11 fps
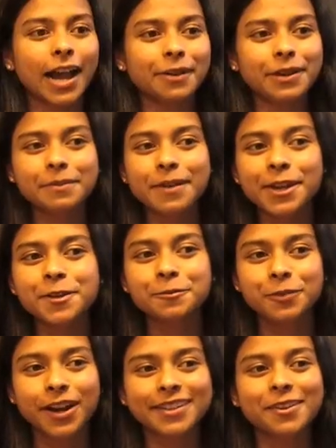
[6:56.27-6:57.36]
I read about your
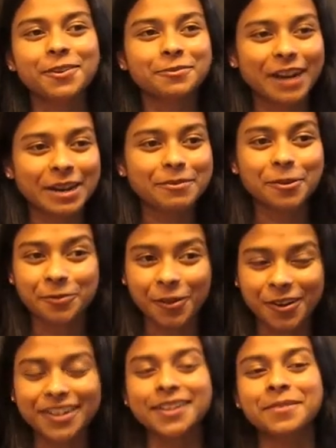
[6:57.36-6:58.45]
work on Rainbow
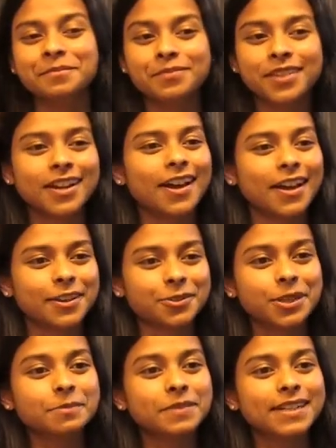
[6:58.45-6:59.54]
Warrior, a
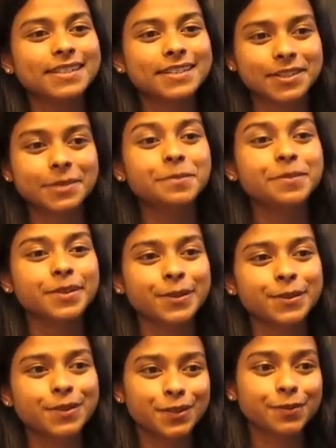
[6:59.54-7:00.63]
Greenpeace ship
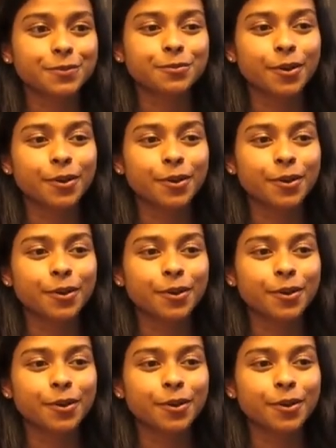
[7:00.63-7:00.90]
used for